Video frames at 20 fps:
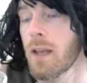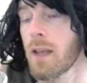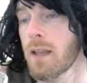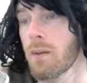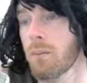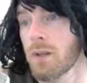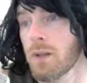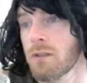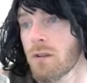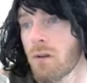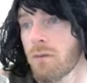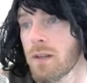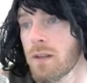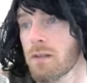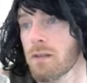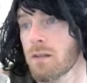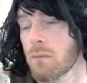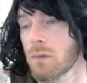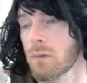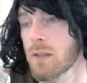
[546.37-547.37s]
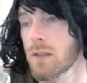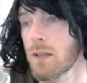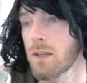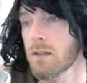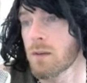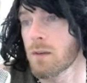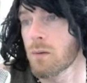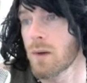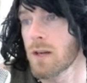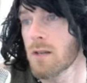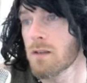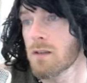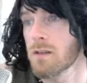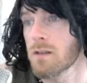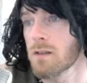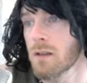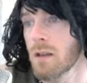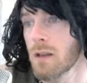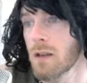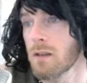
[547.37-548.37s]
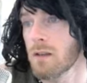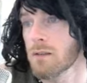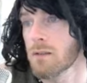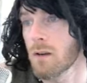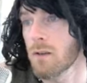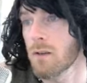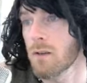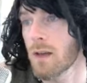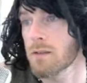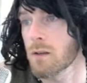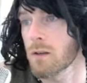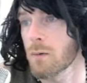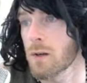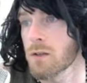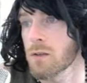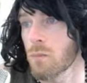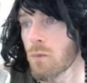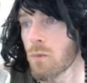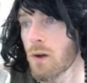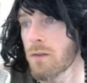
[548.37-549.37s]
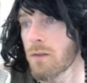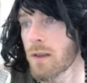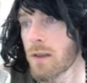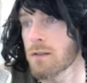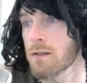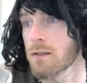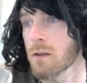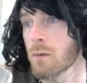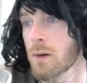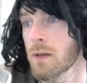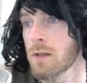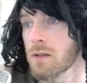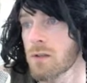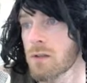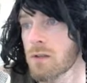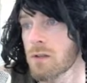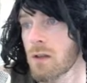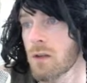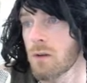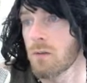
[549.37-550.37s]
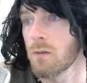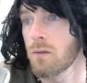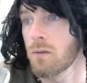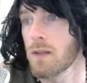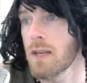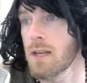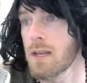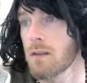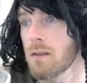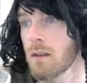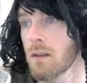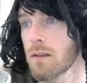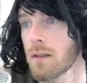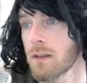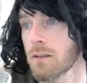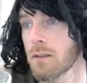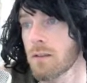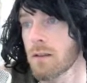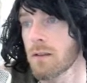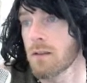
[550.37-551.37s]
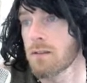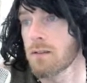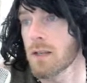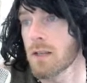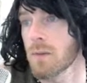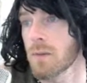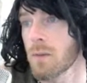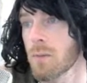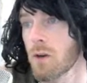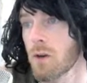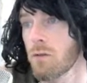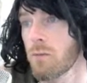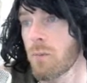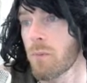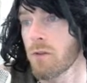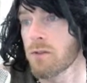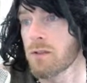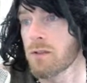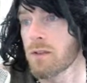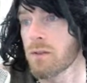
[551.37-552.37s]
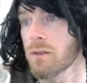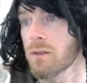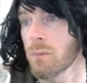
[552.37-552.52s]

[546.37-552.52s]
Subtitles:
Then we solve these simultaneous equations. So that's equation 1, that's equation 2. These are the things that are the same. They're both positive.